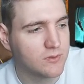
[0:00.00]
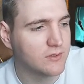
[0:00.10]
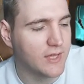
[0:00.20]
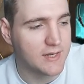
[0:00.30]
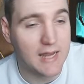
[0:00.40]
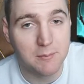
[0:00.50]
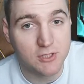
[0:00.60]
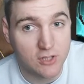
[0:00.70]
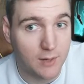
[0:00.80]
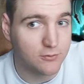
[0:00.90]
their
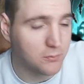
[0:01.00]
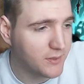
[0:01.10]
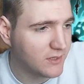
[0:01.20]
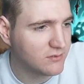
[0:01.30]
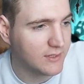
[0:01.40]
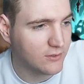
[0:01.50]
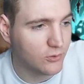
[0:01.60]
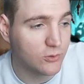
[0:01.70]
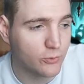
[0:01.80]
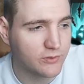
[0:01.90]
damage type, so piercing. You
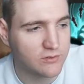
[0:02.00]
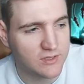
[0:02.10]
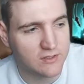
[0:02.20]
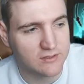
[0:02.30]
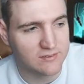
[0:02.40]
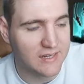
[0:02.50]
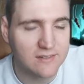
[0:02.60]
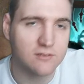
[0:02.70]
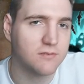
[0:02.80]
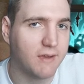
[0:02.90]
can also see the
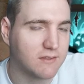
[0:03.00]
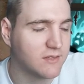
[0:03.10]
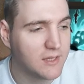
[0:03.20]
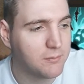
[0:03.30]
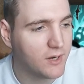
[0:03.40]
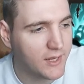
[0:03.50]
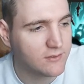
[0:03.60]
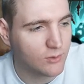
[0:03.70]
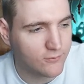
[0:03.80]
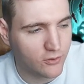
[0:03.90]
status effects they apply.
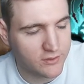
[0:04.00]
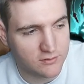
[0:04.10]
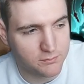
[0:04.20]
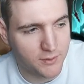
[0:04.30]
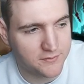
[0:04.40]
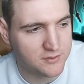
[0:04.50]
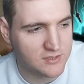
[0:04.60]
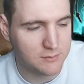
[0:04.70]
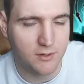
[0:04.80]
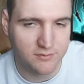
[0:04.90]
So I've got this as buffs
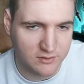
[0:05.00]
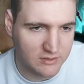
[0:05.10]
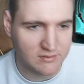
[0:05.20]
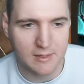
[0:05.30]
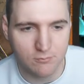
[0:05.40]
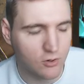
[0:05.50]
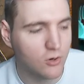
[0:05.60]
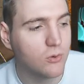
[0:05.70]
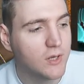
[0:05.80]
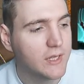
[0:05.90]
and debuffs in the same
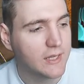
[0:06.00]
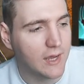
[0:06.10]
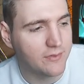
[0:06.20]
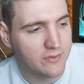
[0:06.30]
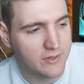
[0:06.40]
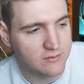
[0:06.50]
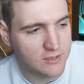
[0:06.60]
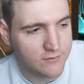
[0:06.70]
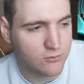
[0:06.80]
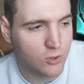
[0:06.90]
row. And then there's
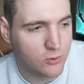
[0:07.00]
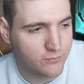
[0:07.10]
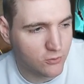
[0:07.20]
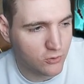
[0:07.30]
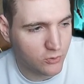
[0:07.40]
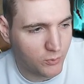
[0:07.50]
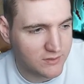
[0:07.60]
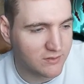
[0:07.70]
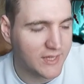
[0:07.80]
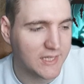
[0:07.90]
another row for the
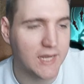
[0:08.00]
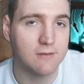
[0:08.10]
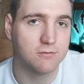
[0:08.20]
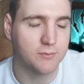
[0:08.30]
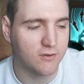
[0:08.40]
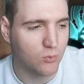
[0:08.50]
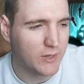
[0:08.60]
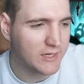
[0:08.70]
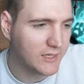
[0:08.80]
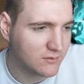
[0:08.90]
ones that they gain from their
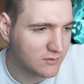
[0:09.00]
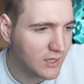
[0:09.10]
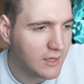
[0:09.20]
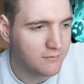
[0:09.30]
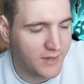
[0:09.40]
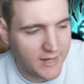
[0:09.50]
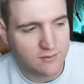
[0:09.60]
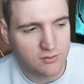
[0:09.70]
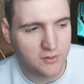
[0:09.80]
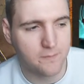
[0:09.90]
awakenings. For
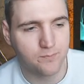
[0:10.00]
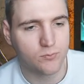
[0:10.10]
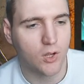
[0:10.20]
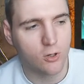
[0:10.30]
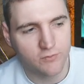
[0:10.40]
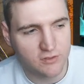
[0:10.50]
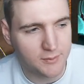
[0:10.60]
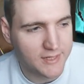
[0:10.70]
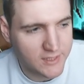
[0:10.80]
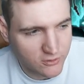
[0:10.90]
Hatsa, her
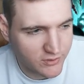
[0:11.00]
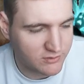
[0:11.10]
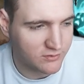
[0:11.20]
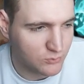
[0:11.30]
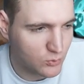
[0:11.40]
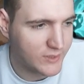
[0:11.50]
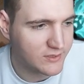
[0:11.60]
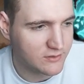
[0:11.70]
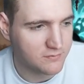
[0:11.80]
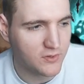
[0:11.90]
invisibility increases from
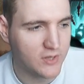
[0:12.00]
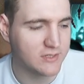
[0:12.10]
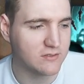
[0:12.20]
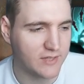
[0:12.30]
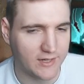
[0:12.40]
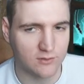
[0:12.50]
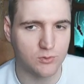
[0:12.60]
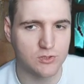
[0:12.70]
20 to 30 seconds,